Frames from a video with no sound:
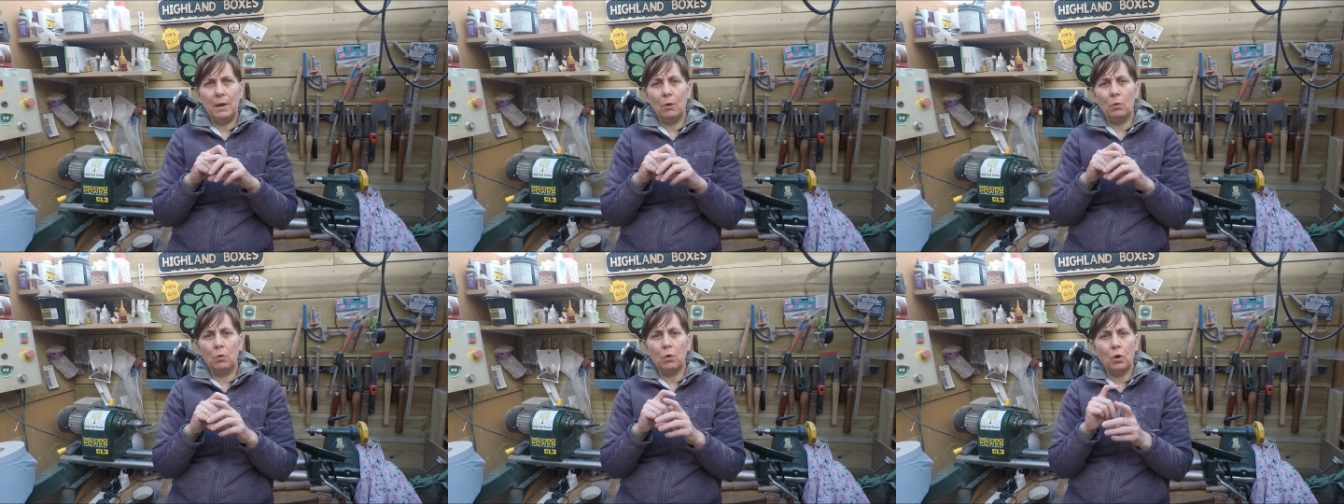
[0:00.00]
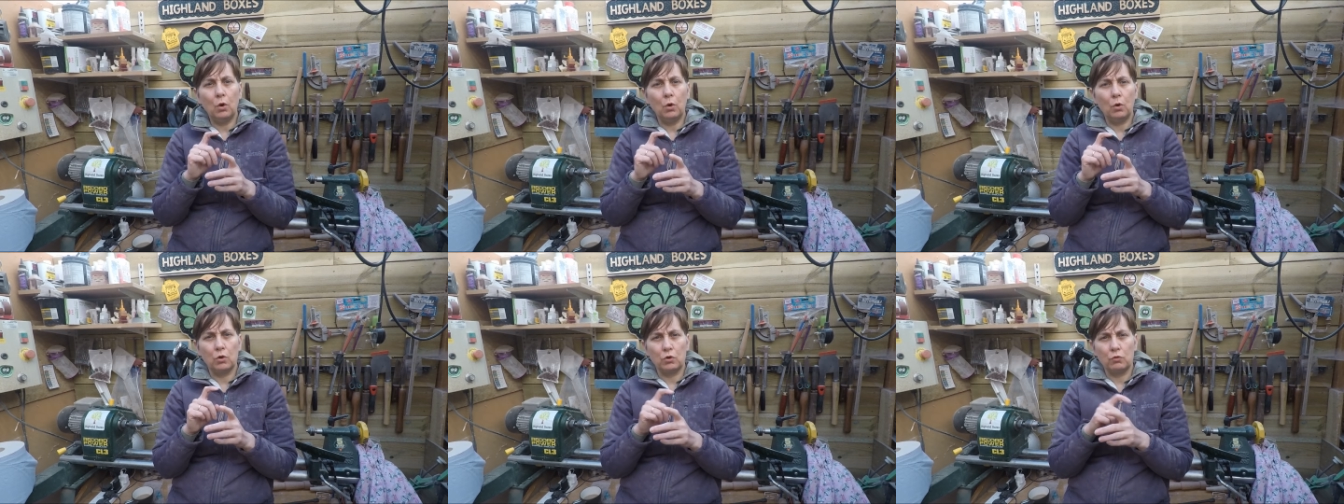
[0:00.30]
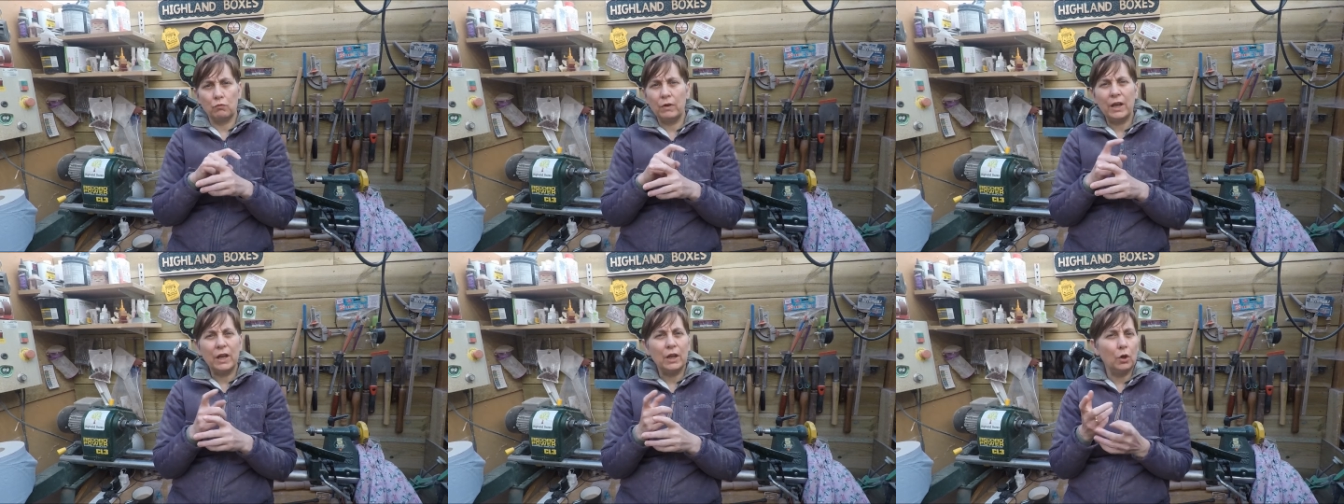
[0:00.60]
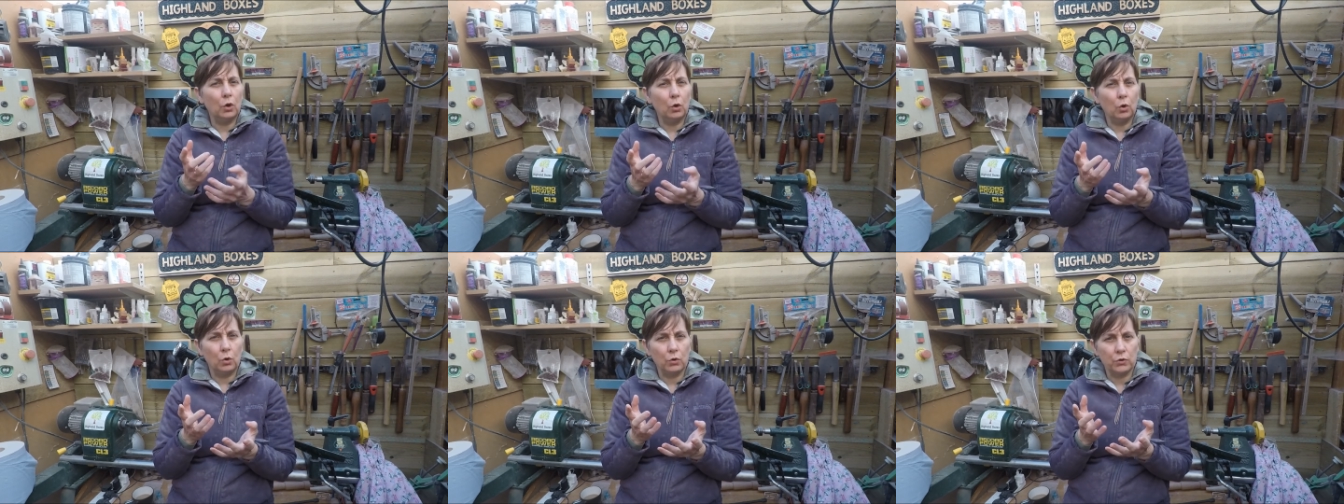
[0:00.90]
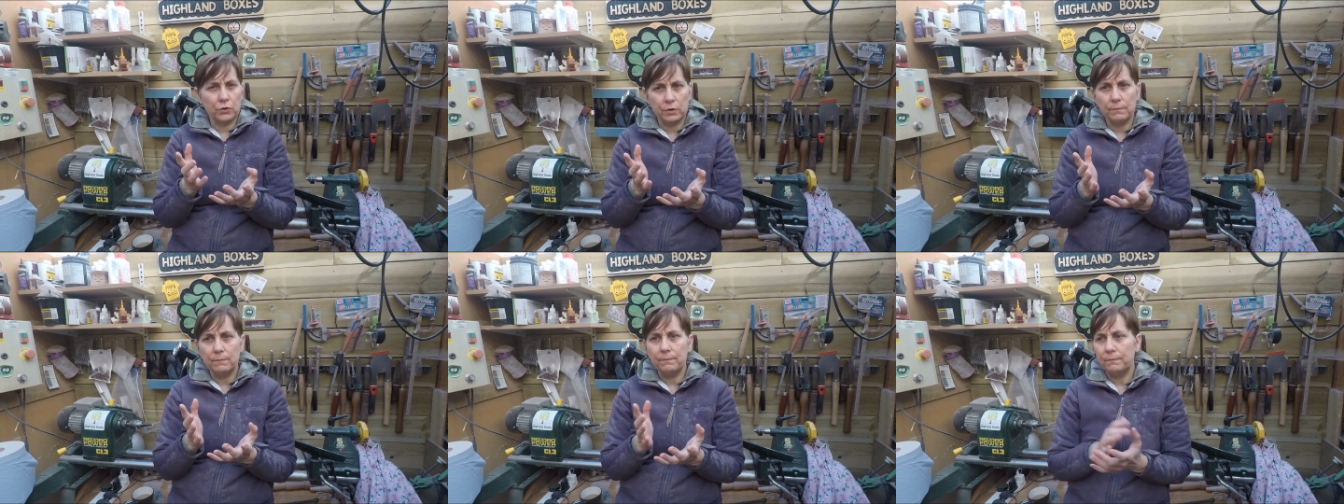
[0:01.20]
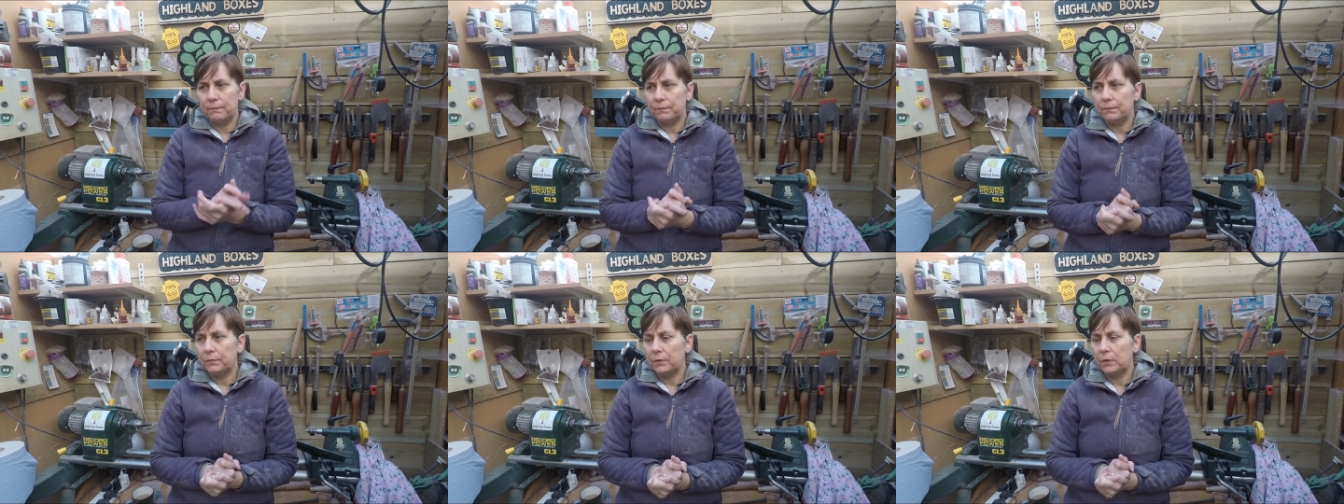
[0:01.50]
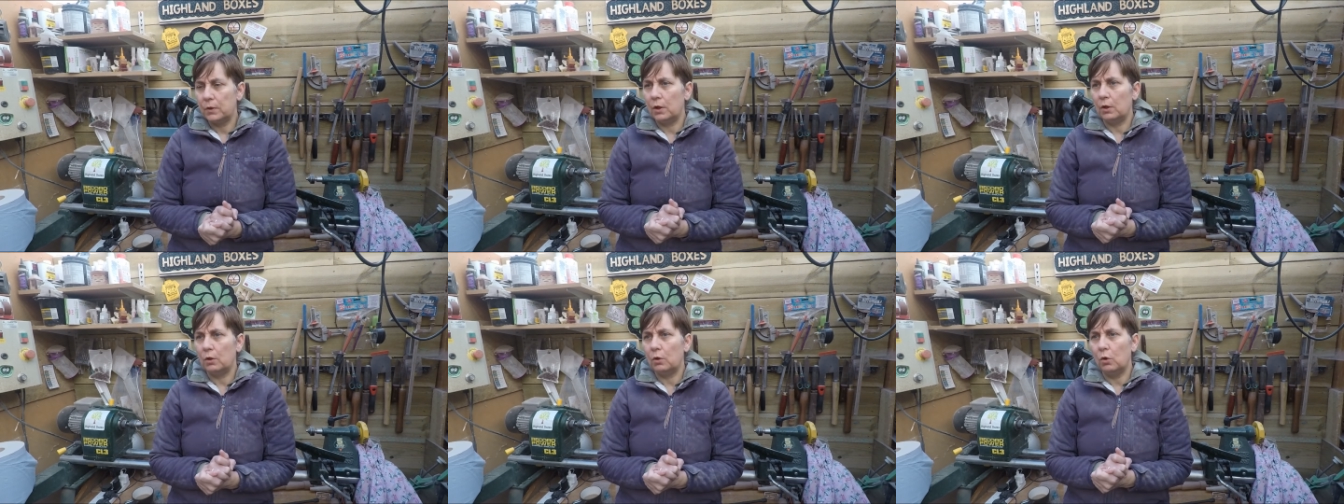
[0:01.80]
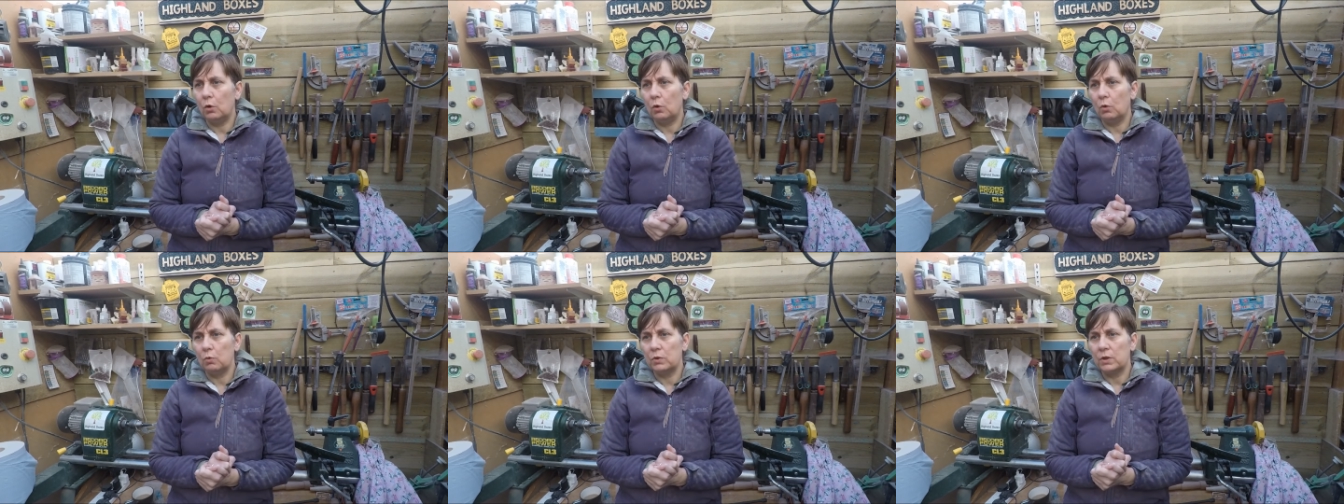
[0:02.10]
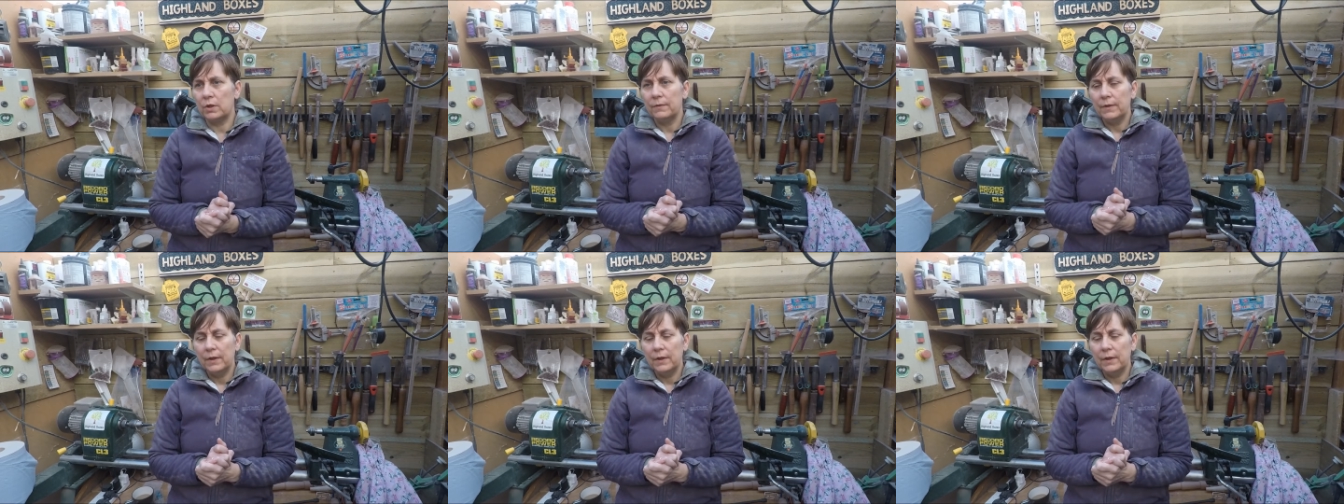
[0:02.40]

cores, ring cores they're called,